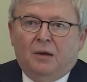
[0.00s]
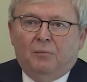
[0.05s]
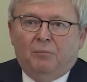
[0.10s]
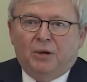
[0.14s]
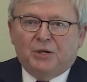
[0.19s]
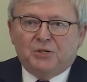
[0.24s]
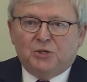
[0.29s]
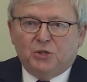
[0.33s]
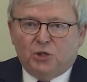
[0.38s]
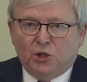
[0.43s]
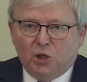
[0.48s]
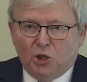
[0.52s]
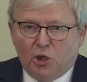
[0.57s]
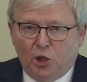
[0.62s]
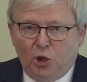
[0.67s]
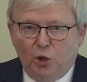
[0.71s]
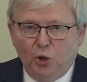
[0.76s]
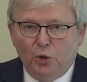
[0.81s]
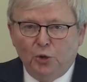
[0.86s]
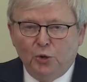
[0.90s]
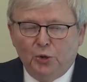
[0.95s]
But to
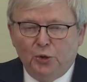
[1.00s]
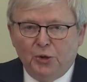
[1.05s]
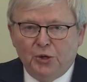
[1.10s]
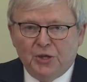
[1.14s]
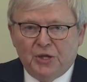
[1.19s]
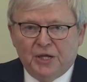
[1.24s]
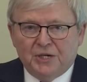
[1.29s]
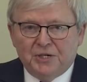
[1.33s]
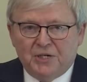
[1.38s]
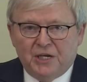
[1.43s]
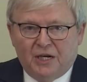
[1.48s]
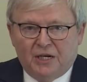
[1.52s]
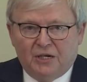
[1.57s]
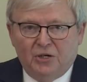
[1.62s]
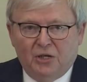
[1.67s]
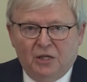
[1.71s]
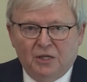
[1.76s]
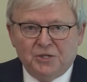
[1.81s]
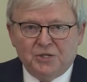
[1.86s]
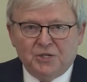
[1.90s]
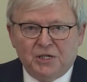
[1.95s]
conclude that
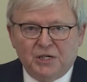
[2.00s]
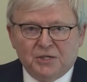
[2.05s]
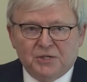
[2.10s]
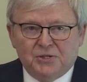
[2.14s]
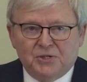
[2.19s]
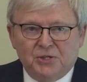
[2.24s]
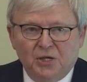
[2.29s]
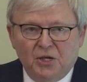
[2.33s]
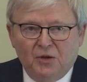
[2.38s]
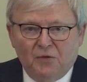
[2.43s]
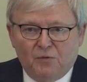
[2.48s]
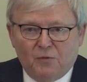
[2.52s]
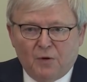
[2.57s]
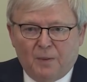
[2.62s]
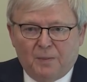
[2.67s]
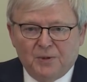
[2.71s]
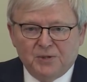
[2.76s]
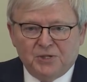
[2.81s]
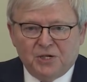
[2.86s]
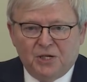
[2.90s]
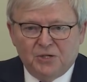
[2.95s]
technology itself
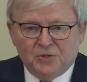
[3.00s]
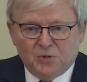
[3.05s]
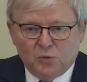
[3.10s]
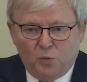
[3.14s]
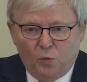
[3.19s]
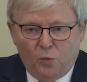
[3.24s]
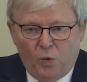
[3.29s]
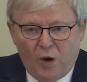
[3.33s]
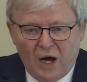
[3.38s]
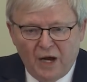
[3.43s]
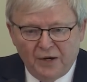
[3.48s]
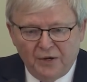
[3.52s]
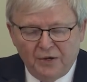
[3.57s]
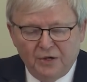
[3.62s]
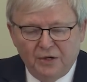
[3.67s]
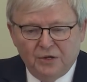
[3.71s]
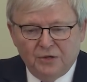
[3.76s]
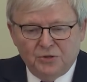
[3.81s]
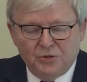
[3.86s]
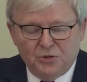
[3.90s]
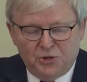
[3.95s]
represents
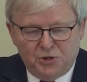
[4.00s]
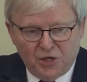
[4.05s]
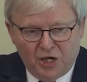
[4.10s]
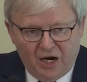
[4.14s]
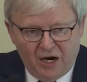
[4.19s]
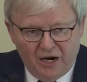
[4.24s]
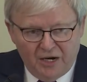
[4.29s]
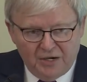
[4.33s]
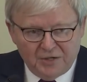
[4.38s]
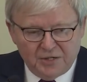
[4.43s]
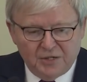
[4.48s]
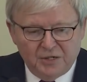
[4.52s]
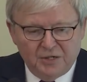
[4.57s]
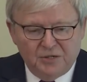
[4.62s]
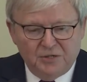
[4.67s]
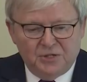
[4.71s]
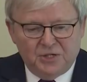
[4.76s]
one giant